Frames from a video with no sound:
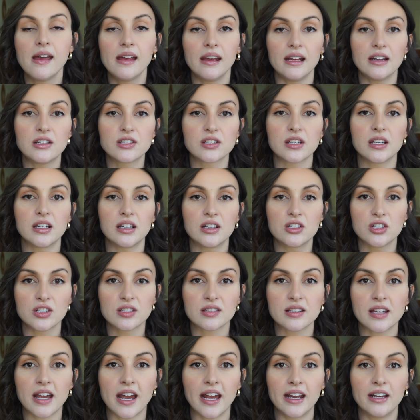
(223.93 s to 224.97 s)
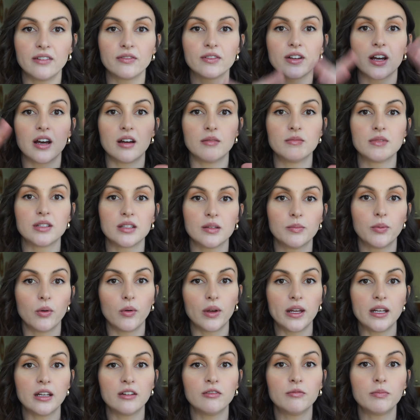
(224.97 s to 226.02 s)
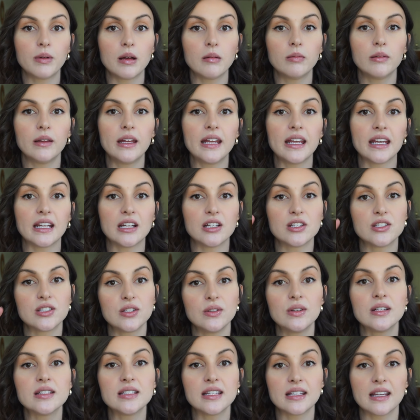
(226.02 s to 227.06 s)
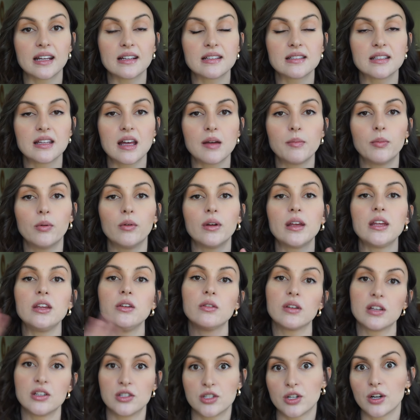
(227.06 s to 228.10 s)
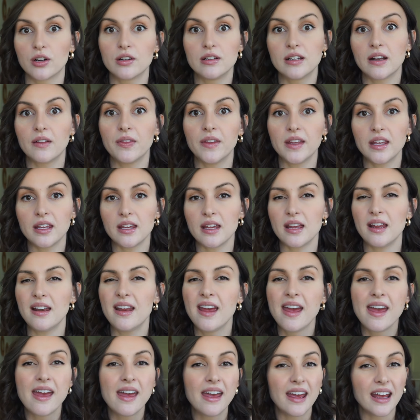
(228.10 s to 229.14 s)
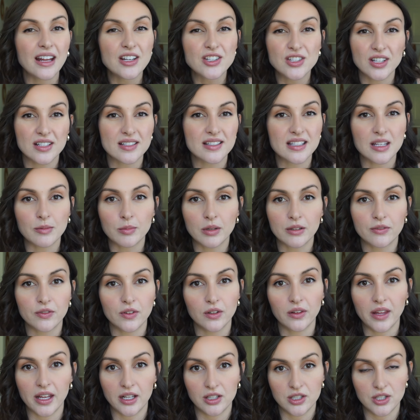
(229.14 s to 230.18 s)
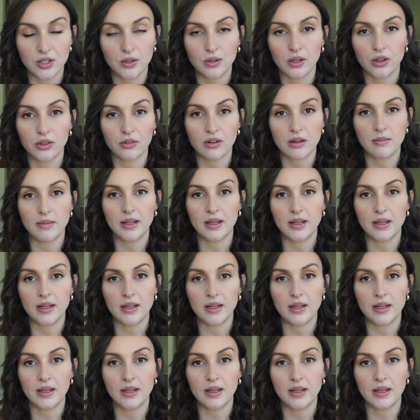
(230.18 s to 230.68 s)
It's going to just kind of come to the point of bubbling, and as soon as it gets to that point, you can turn down the heat and just simmer for like 2 to 3